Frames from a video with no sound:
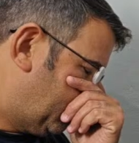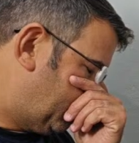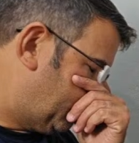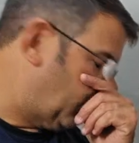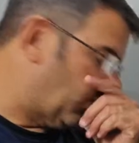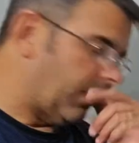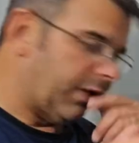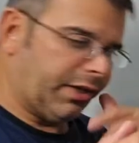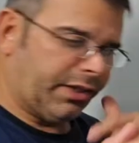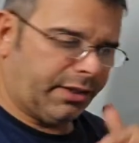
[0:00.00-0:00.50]

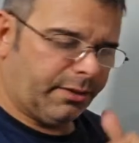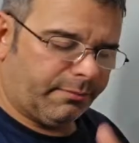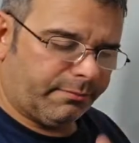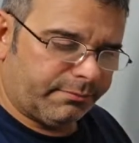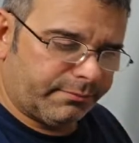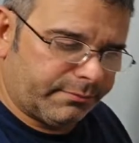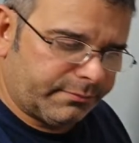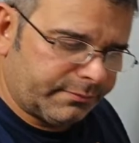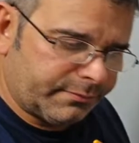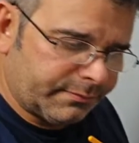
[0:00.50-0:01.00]
One of them.
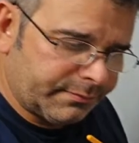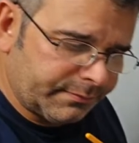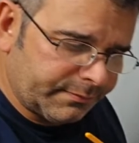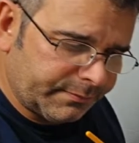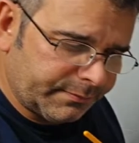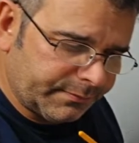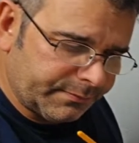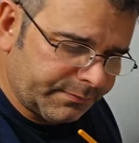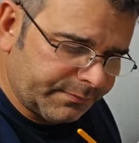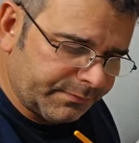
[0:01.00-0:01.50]

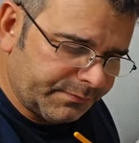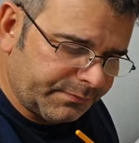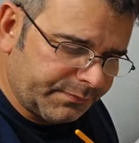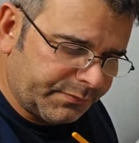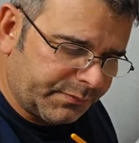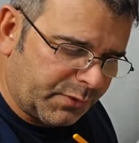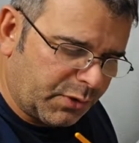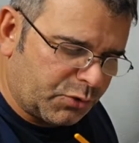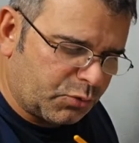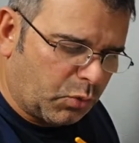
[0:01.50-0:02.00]

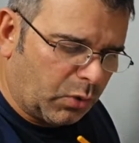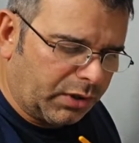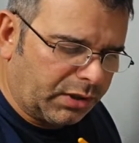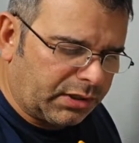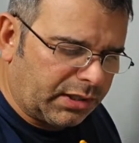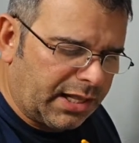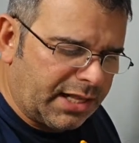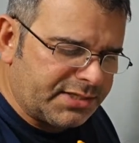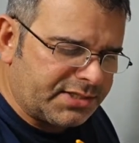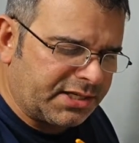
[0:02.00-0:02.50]
There's one
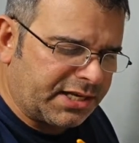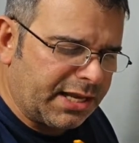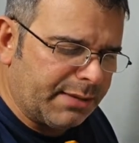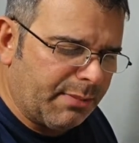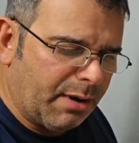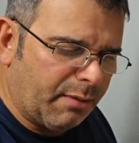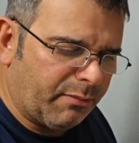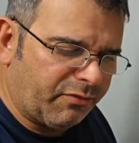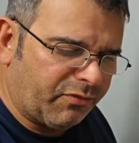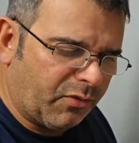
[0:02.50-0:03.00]
class that came
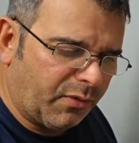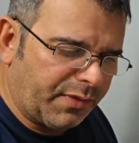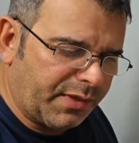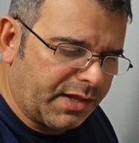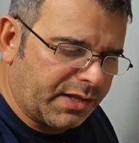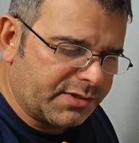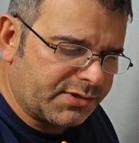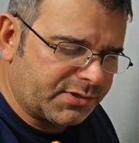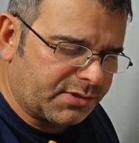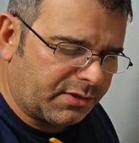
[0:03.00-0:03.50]
out before the
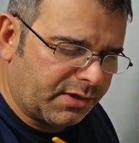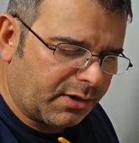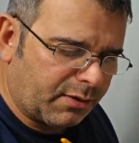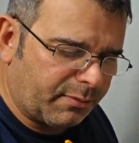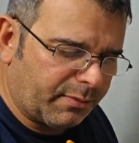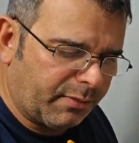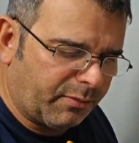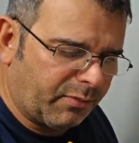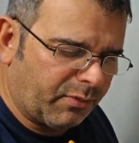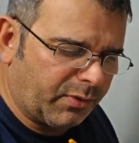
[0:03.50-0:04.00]
Edsel. I don't
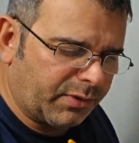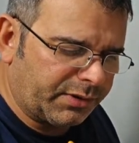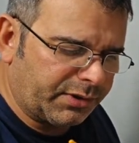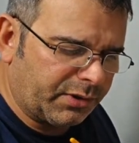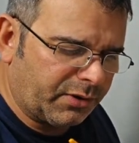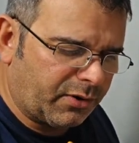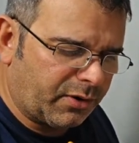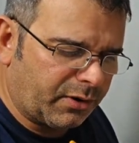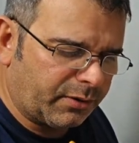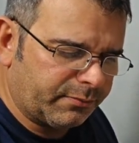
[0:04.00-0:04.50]
remember what they
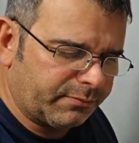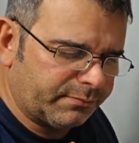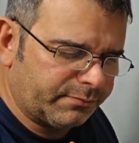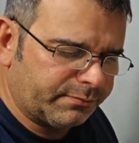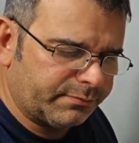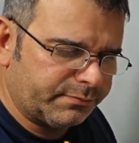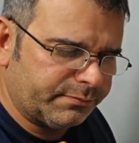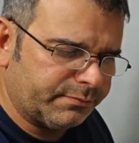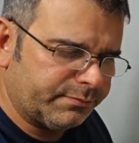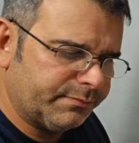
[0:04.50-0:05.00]
are.
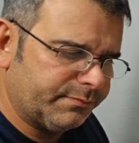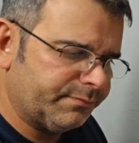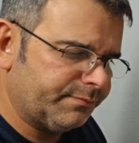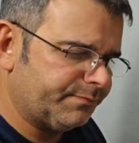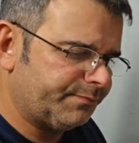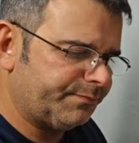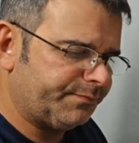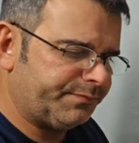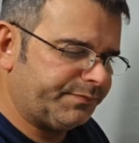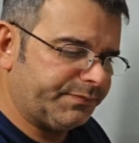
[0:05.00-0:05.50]

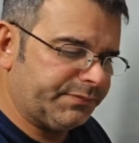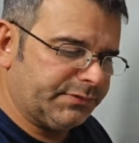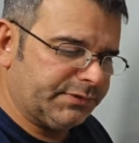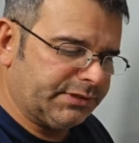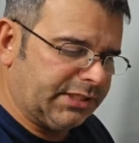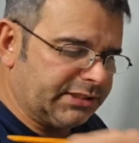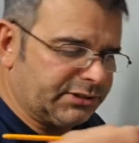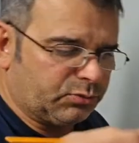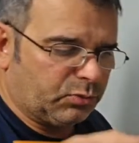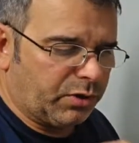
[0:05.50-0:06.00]

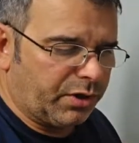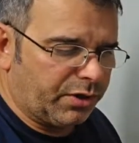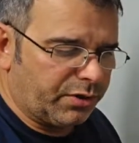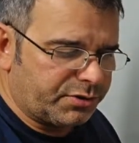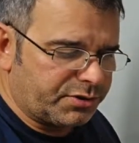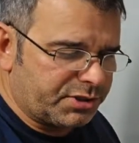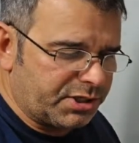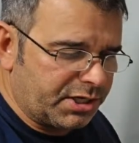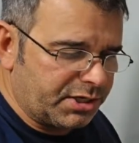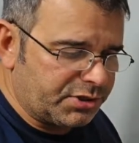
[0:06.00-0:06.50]
That's one of
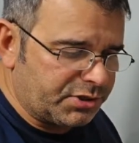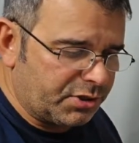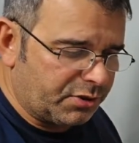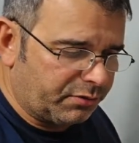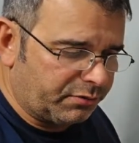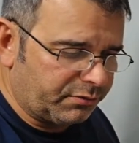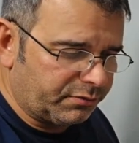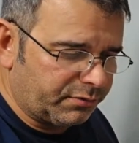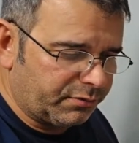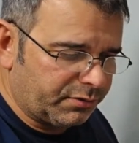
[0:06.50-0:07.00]
those things,
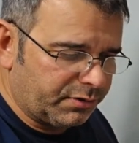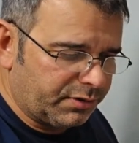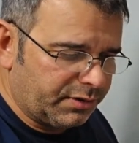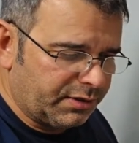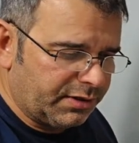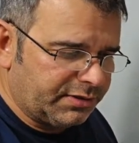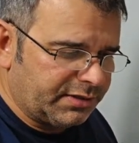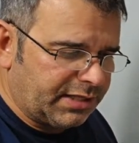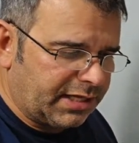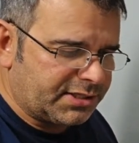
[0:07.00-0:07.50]

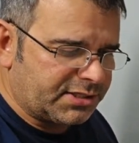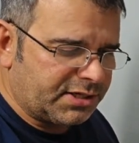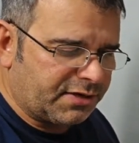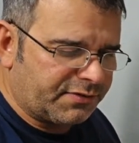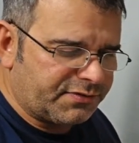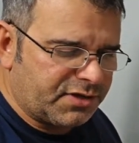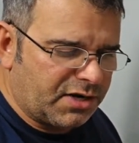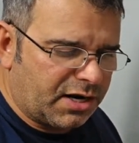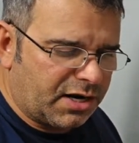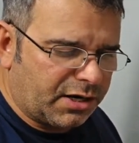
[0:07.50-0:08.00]
that
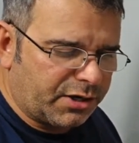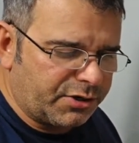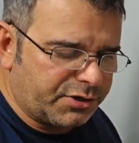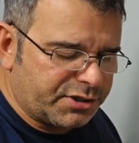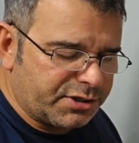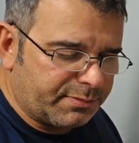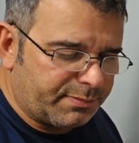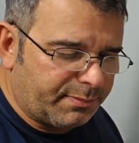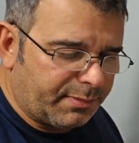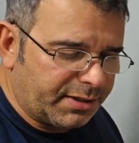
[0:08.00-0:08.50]
stuff's not on your
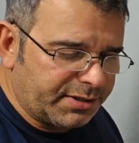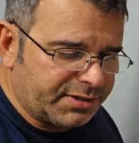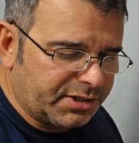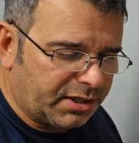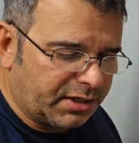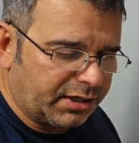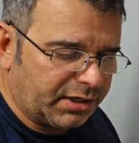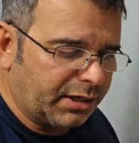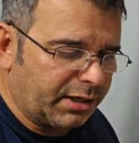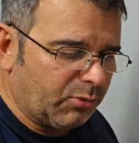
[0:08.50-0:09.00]
tip of my
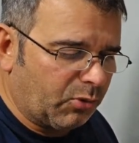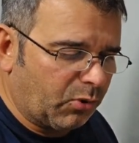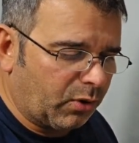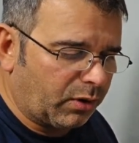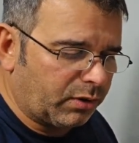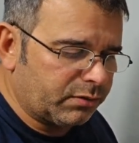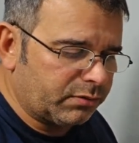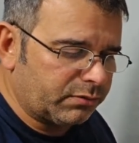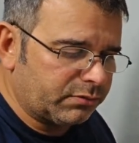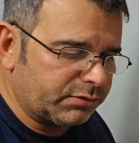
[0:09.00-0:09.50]
tongue anymore,
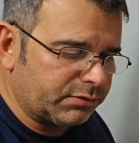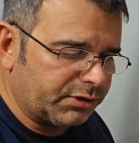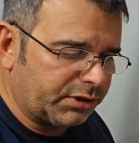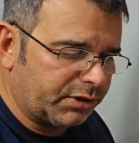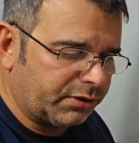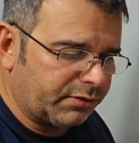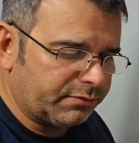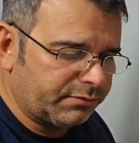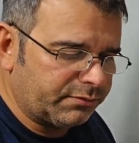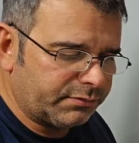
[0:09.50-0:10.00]

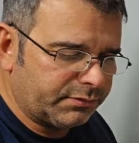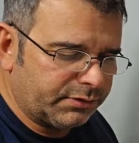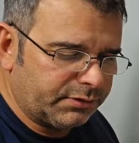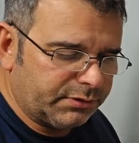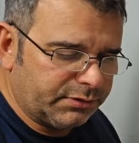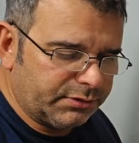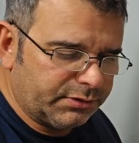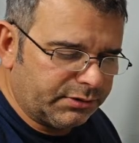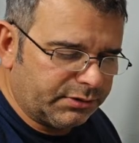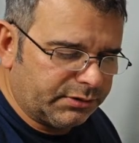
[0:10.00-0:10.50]

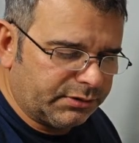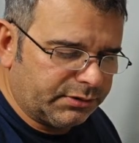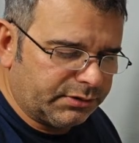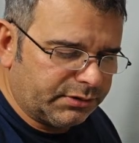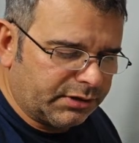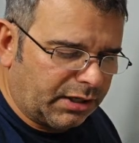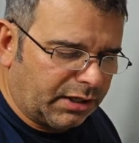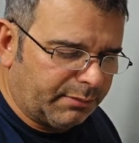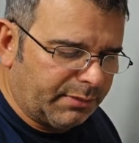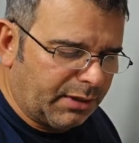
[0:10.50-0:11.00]

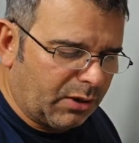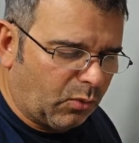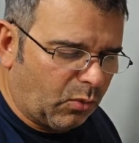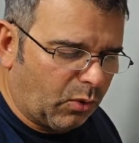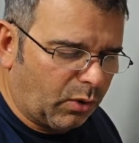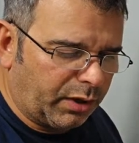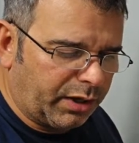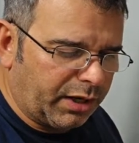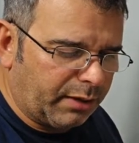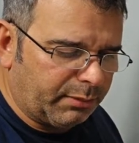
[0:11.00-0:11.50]
I'm not
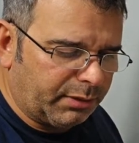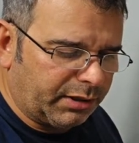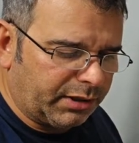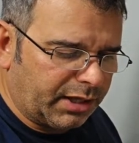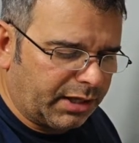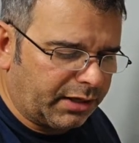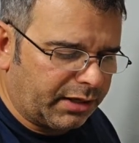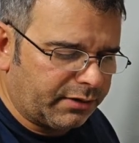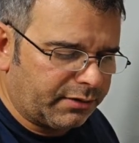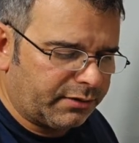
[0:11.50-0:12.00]
wargaming
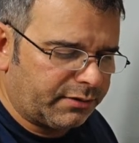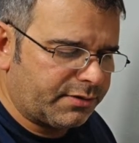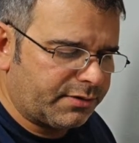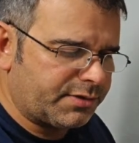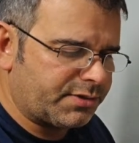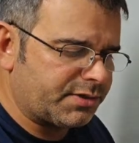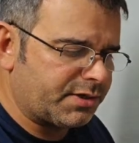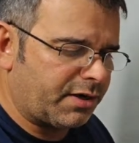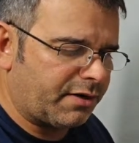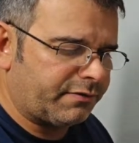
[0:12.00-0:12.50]
that
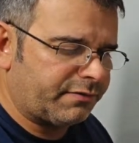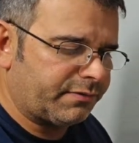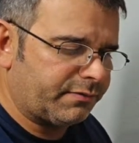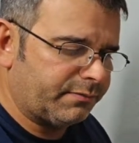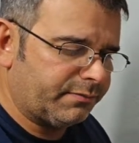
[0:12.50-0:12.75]
stuff.